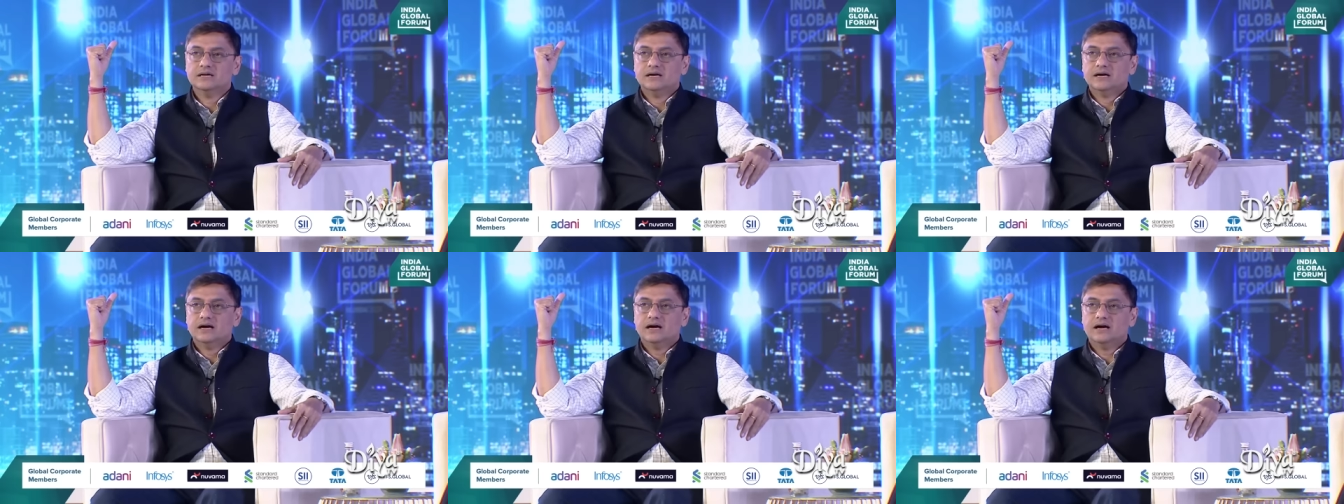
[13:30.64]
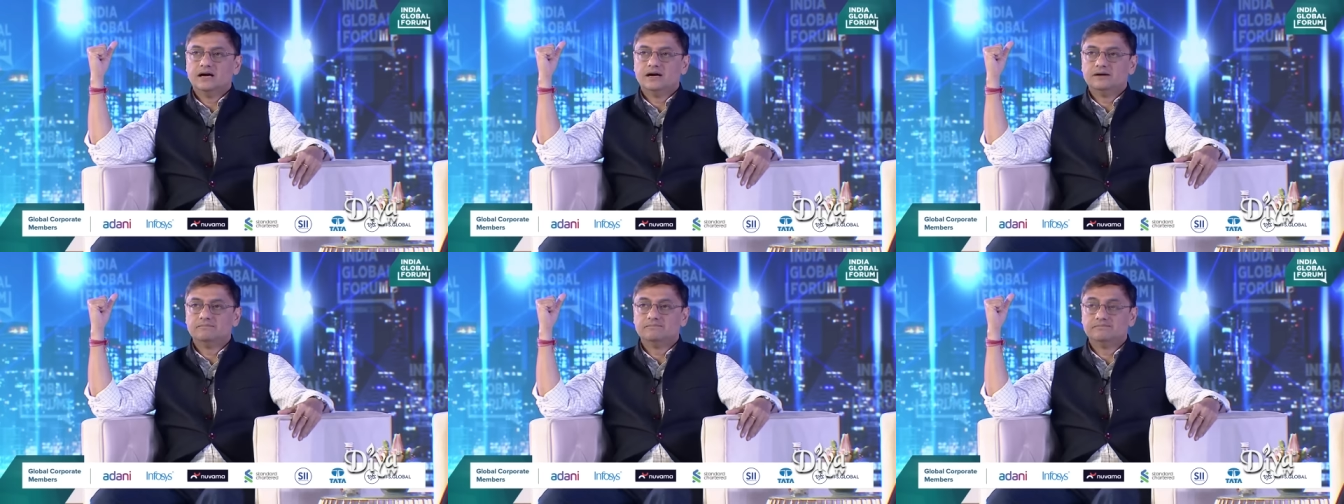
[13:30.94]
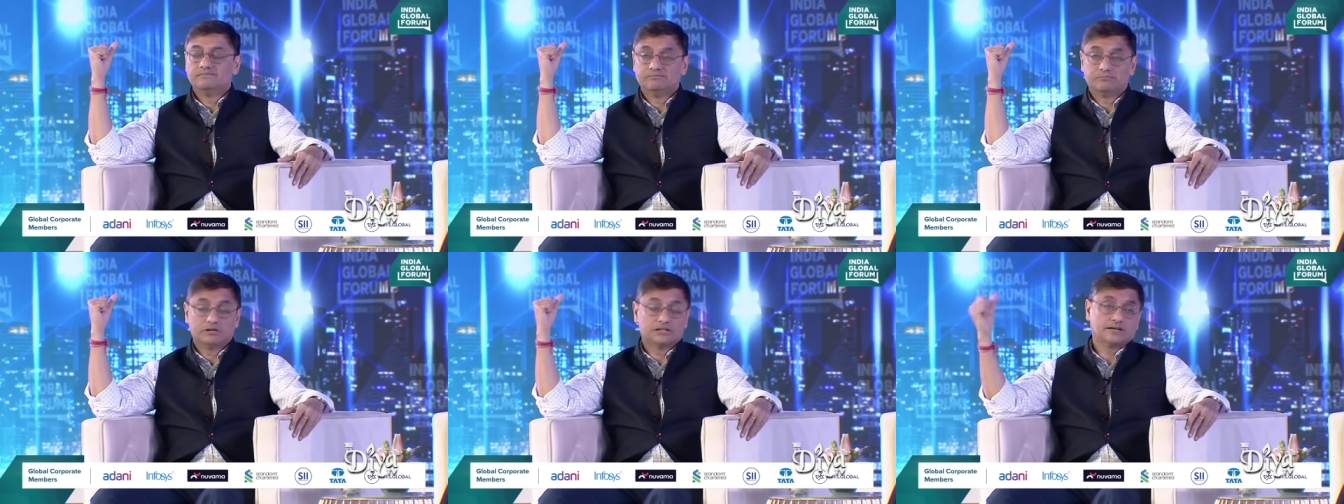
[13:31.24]

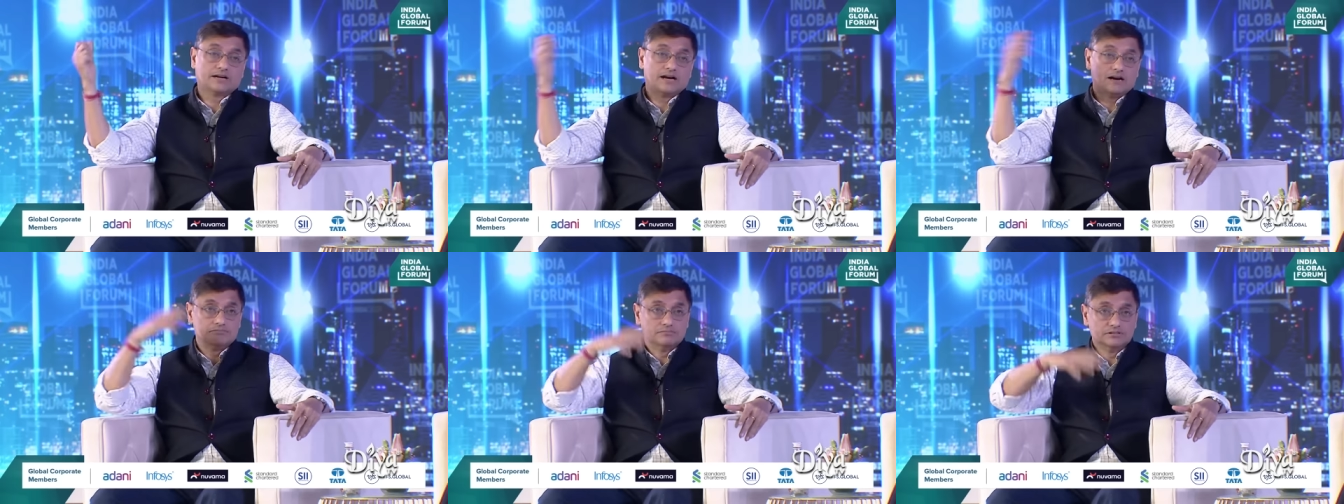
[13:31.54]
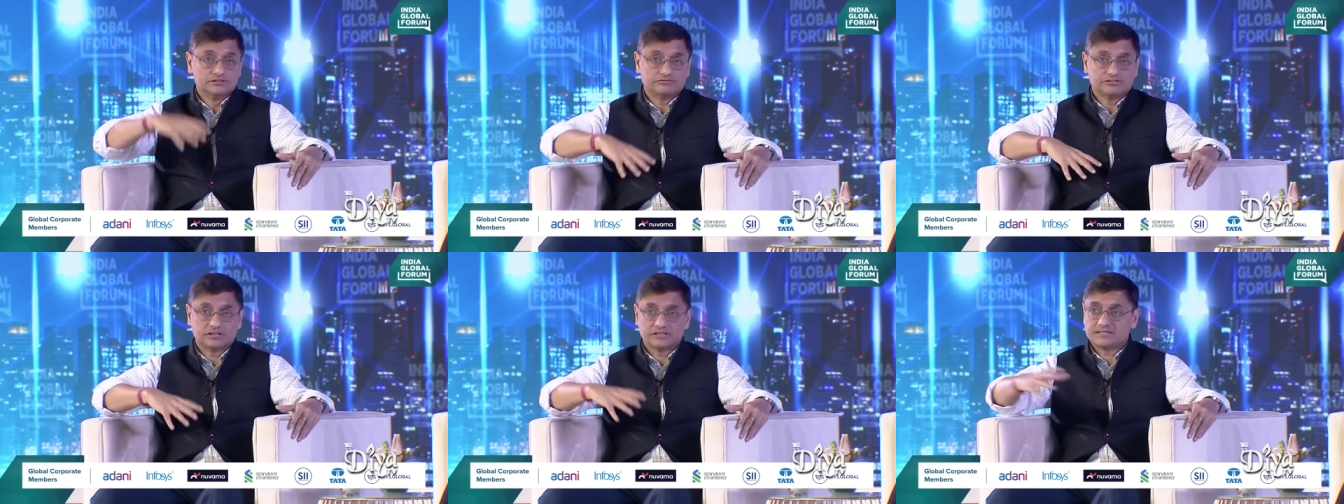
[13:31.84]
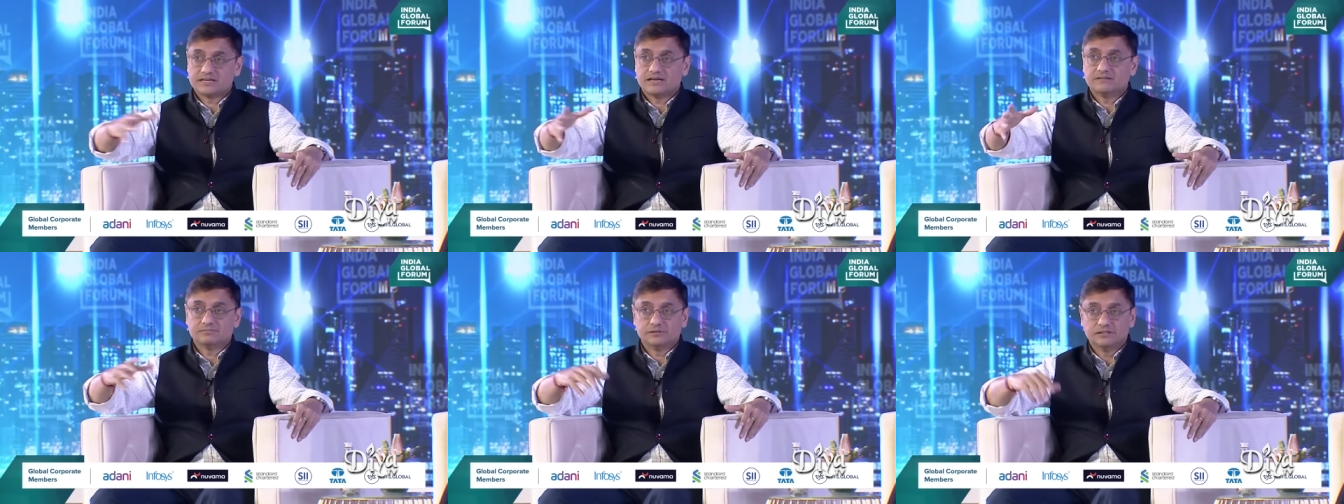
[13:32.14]
But the government, for
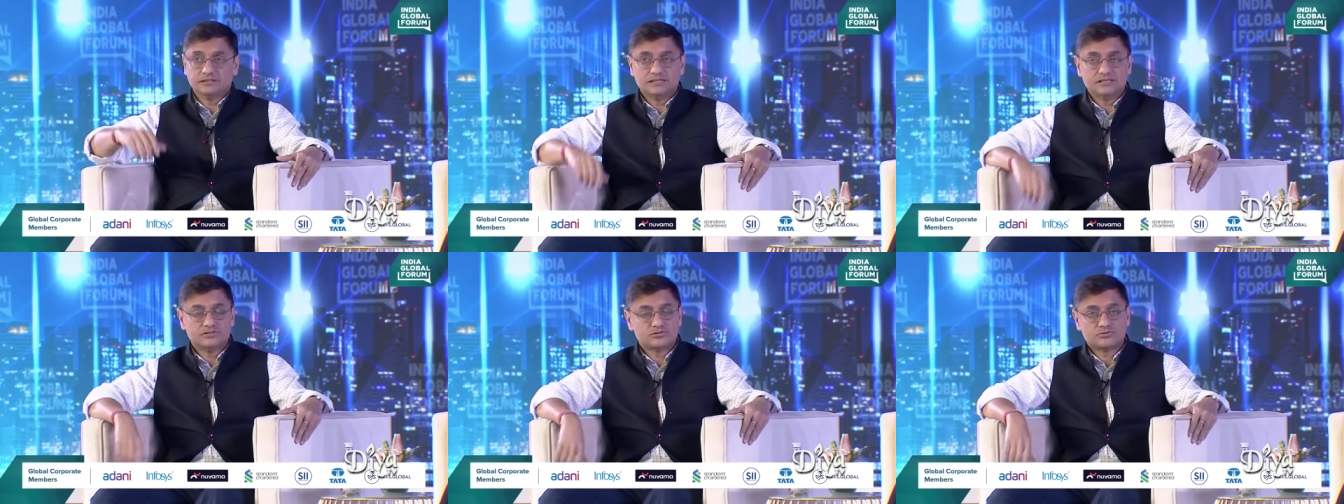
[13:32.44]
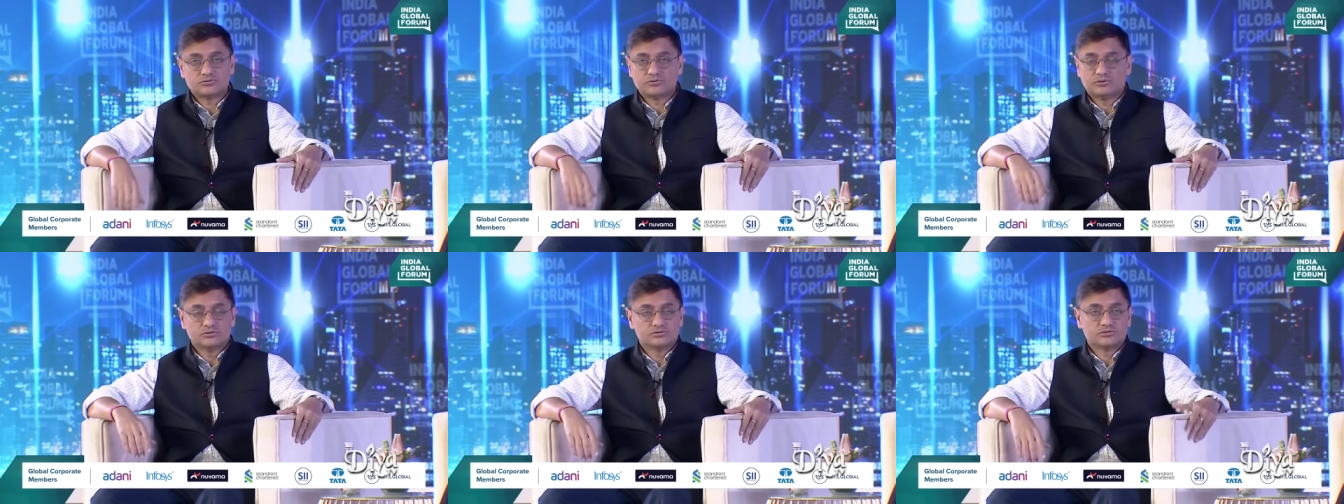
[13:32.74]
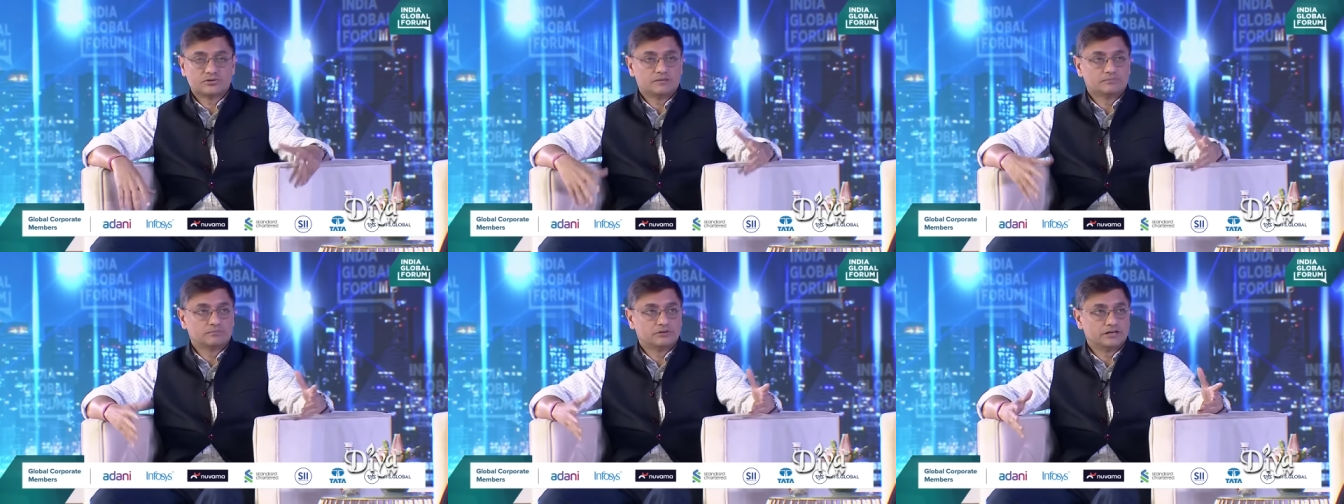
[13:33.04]
example, needs to
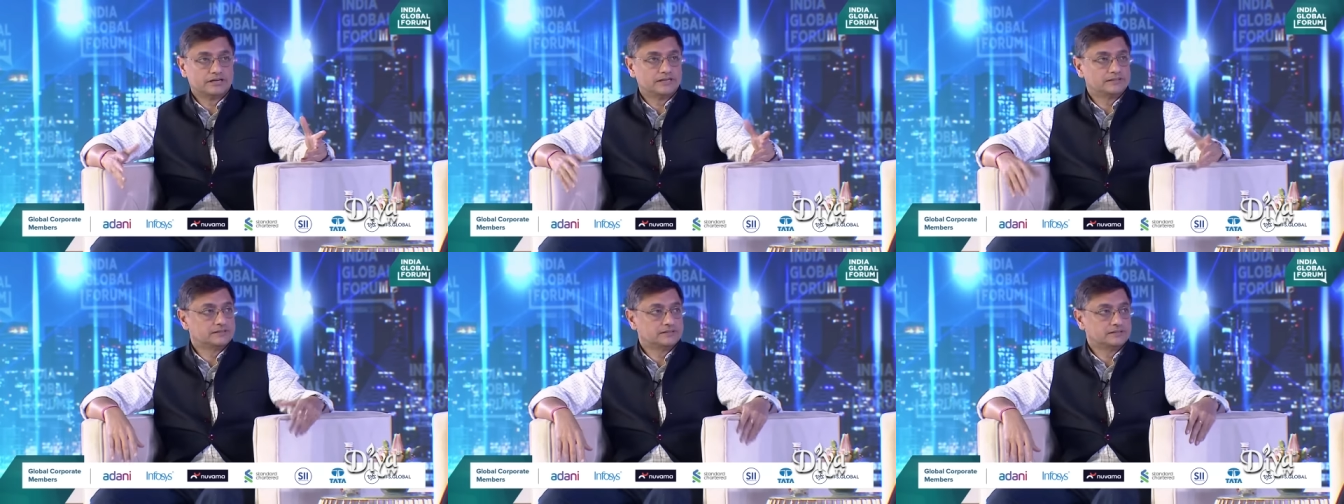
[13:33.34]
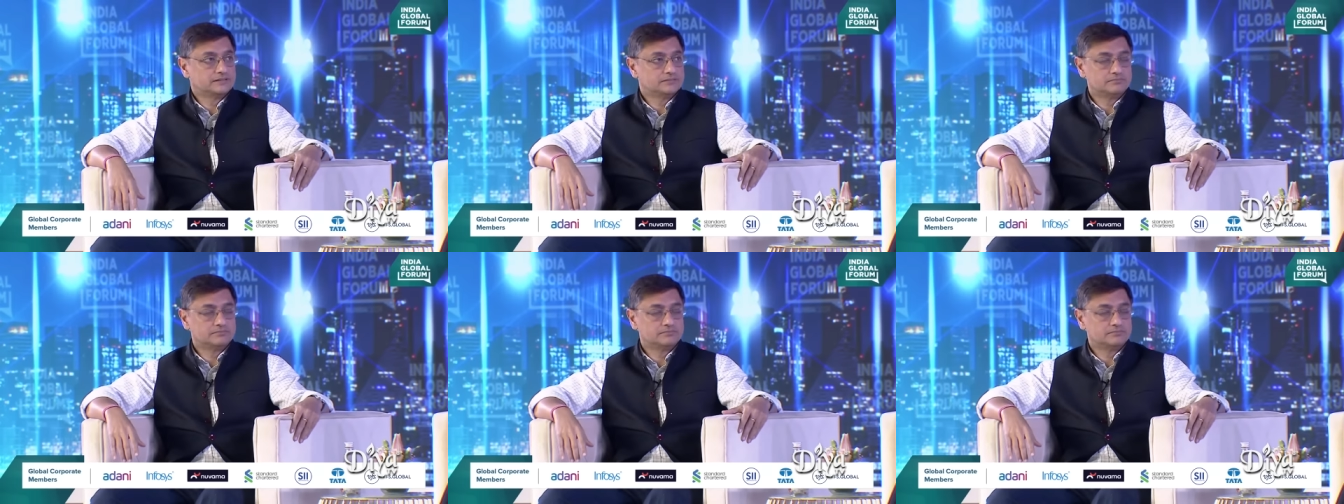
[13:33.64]
also upgrade